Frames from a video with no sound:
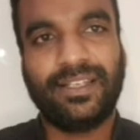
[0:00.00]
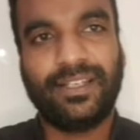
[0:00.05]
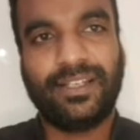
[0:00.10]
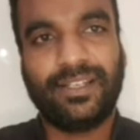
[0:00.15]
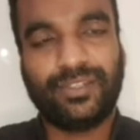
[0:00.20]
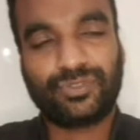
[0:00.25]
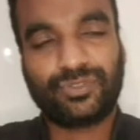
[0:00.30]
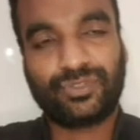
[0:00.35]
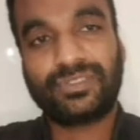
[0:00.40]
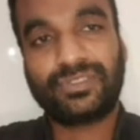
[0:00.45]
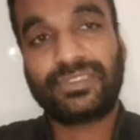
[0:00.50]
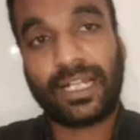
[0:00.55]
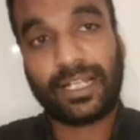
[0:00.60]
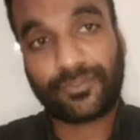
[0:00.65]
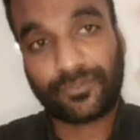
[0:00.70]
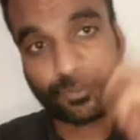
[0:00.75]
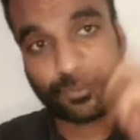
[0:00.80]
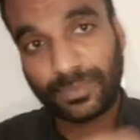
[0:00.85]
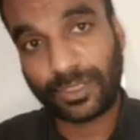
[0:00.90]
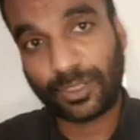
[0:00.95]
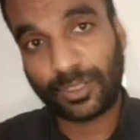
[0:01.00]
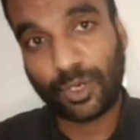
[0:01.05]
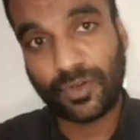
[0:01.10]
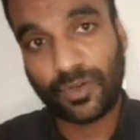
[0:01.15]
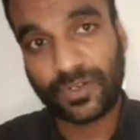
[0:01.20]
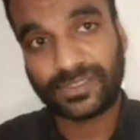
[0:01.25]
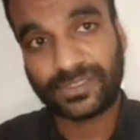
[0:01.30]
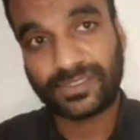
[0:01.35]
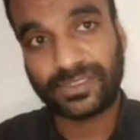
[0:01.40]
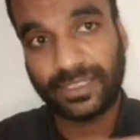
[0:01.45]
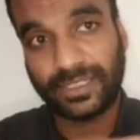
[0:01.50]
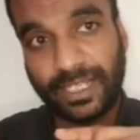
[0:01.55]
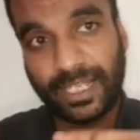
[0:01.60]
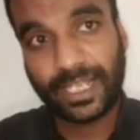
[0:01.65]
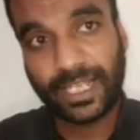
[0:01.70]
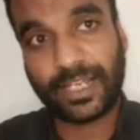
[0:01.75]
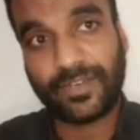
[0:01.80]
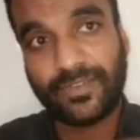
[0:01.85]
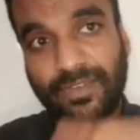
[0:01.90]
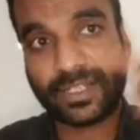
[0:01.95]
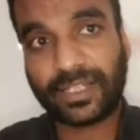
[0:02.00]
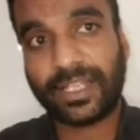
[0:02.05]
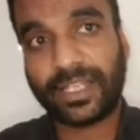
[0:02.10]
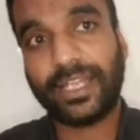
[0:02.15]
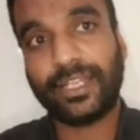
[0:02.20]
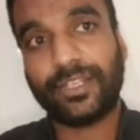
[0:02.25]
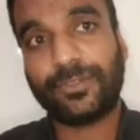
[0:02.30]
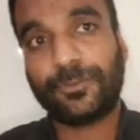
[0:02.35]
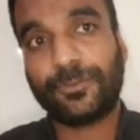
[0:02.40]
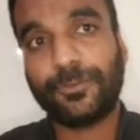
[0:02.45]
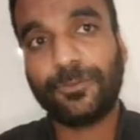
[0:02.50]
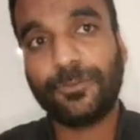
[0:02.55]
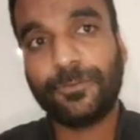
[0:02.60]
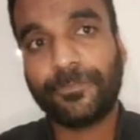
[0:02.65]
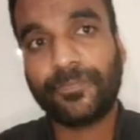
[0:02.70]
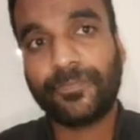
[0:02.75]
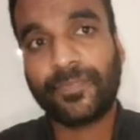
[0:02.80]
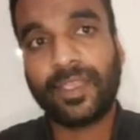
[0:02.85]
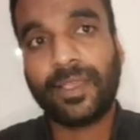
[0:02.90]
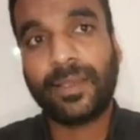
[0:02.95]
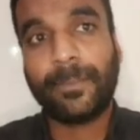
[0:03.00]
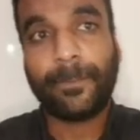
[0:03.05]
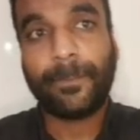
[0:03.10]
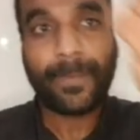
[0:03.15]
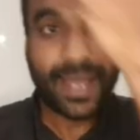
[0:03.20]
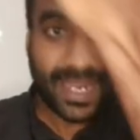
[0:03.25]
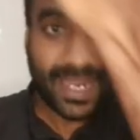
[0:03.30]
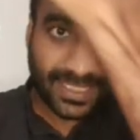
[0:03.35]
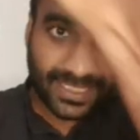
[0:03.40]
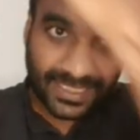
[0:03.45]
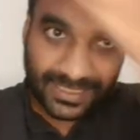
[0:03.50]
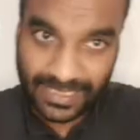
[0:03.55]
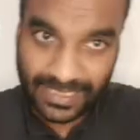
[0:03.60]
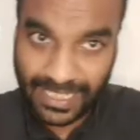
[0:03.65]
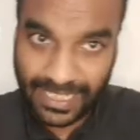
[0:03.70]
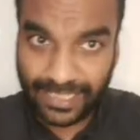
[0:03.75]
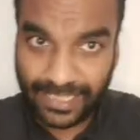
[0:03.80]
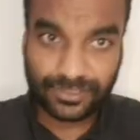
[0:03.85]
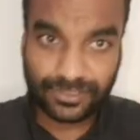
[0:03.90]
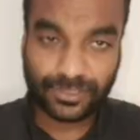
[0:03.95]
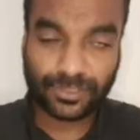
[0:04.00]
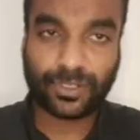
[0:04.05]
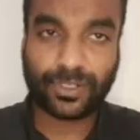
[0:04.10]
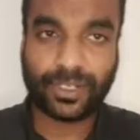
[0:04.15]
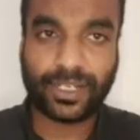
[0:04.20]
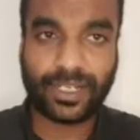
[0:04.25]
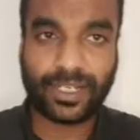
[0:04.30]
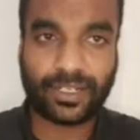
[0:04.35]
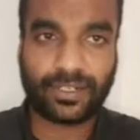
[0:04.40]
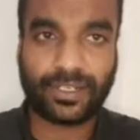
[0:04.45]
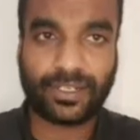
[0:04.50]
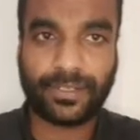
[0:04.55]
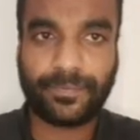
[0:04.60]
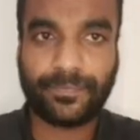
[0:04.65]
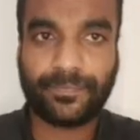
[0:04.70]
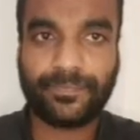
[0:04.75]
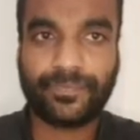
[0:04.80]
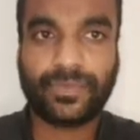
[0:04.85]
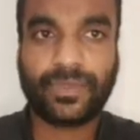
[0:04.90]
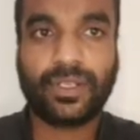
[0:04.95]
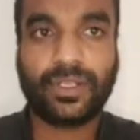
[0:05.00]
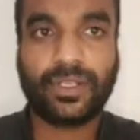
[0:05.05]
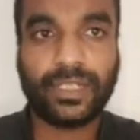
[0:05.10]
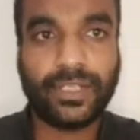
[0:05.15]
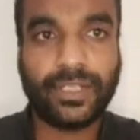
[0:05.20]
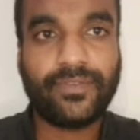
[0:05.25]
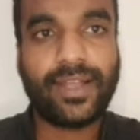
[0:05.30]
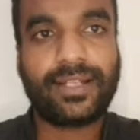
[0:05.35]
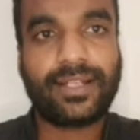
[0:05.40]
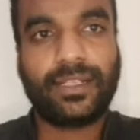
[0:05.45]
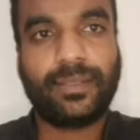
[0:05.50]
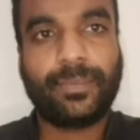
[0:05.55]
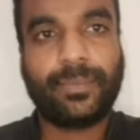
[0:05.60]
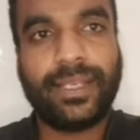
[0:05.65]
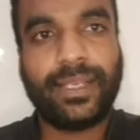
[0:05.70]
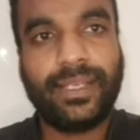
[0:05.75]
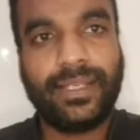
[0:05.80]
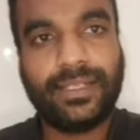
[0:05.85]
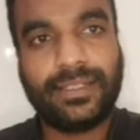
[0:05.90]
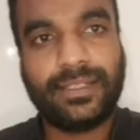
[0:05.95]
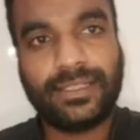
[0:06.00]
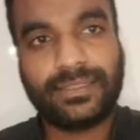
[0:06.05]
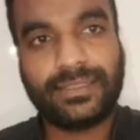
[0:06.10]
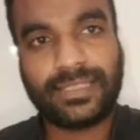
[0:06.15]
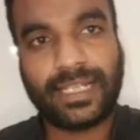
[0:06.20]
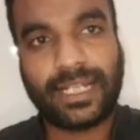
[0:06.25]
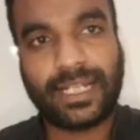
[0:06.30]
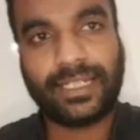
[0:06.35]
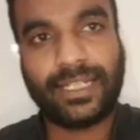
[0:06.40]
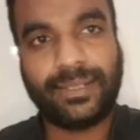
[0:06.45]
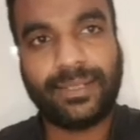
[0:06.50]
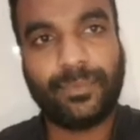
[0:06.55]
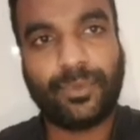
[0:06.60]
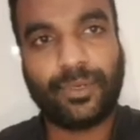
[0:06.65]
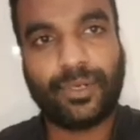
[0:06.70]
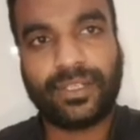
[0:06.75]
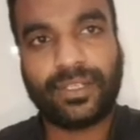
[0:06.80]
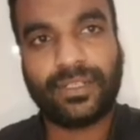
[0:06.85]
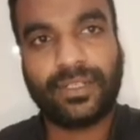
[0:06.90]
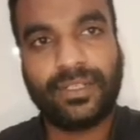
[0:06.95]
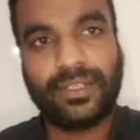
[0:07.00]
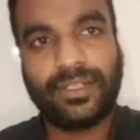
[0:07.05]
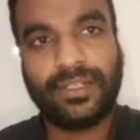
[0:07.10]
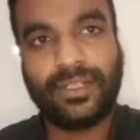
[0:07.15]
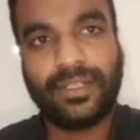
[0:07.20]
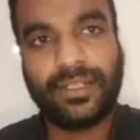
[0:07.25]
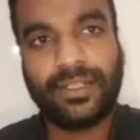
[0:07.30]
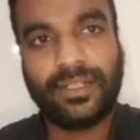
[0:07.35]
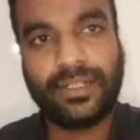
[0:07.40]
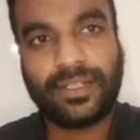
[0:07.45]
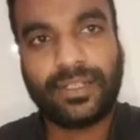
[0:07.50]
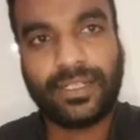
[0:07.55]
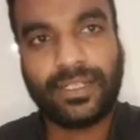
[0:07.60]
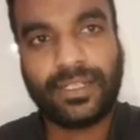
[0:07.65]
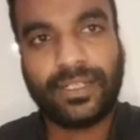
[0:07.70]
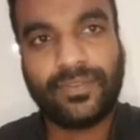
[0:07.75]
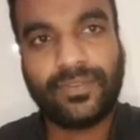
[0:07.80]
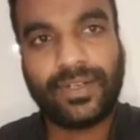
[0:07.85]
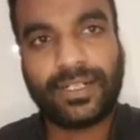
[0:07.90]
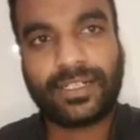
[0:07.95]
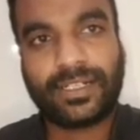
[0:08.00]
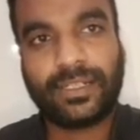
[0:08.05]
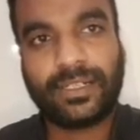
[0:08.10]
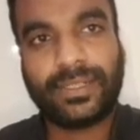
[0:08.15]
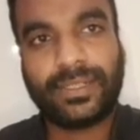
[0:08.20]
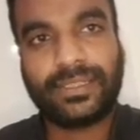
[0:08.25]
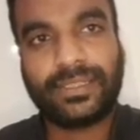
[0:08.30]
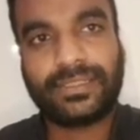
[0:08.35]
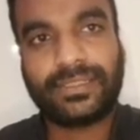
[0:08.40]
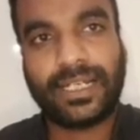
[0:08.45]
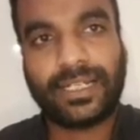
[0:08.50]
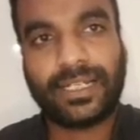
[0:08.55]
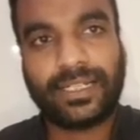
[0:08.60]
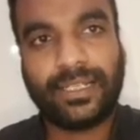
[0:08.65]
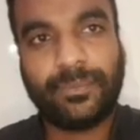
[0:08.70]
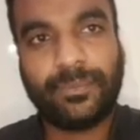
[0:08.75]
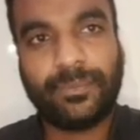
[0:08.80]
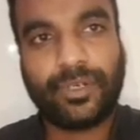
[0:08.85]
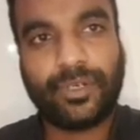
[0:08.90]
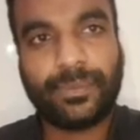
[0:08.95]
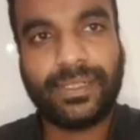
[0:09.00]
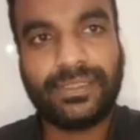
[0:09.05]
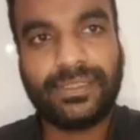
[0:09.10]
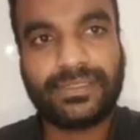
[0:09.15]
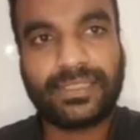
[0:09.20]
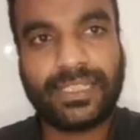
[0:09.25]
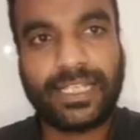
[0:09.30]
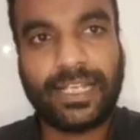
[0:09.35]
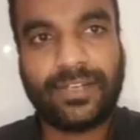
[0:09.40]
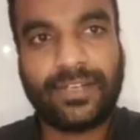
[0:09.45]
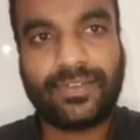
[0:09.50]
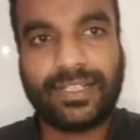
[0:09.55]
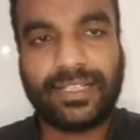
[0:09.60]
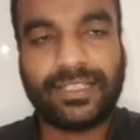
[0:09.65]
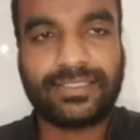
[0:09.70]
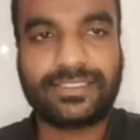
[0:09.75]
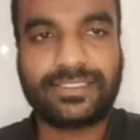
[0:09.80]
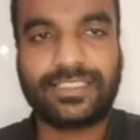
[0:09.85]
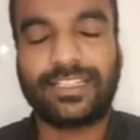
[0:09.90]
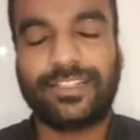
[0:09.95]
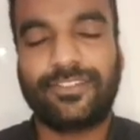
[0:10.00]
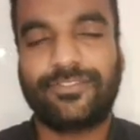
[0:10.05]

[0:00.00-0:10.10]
Should start from the lower side. A1, A2 minus A0, A3 divided by the starting point. Divided by the starting point means A1 itself.